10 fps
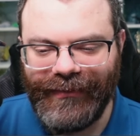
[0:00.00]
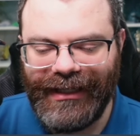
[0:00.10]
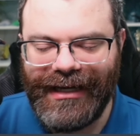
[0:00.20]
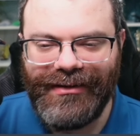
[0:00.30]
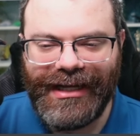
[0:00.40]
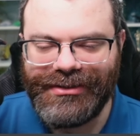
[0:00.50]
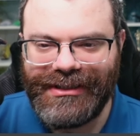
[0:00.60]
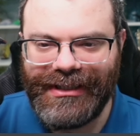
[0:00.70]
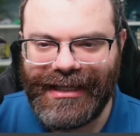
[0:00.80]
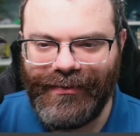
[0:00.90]
And I don't actually
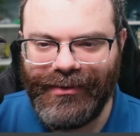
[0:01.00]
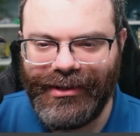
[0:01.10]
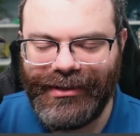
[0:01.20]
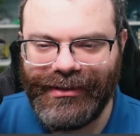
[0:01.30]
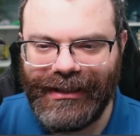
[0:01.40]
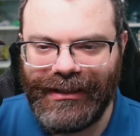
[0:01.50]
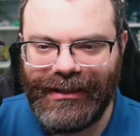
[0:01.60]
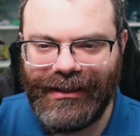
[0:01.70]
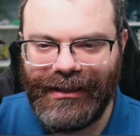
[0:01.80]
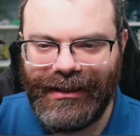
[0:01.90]
see that word.
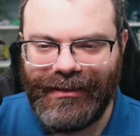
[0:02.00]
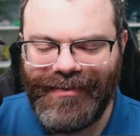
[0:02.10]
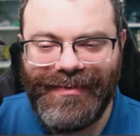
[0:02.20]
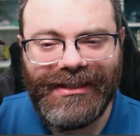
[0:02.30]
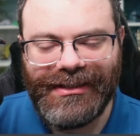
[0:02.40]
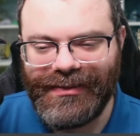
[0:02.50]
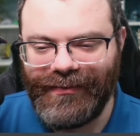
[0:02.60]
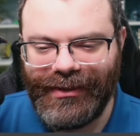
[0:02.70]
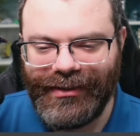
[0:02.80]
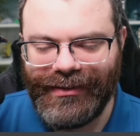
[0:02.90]
Maybe this doesn't
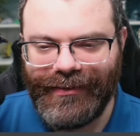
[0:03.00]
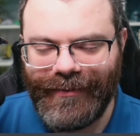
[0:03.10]
work.